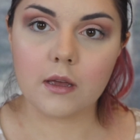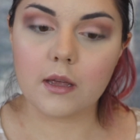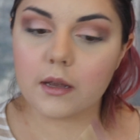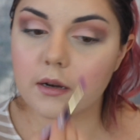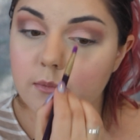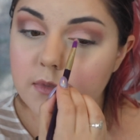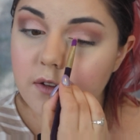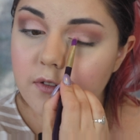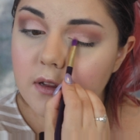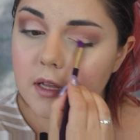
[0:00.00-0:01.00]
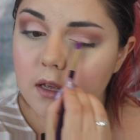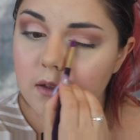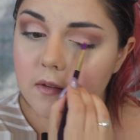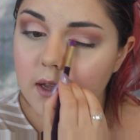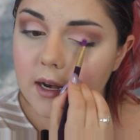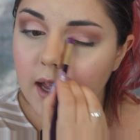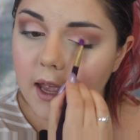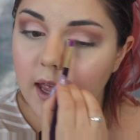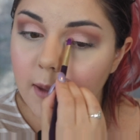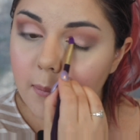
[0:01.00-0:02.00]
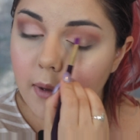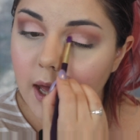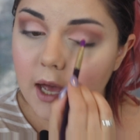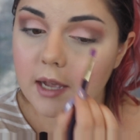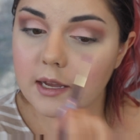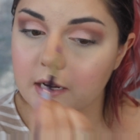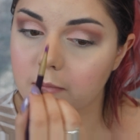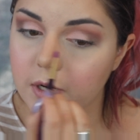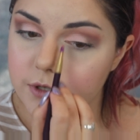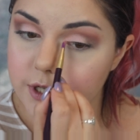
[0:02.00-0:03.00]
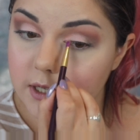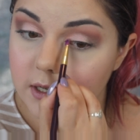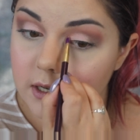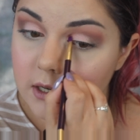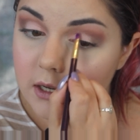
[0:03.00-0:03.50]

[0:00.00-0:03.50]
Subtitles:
And I'm definitely using a packing motion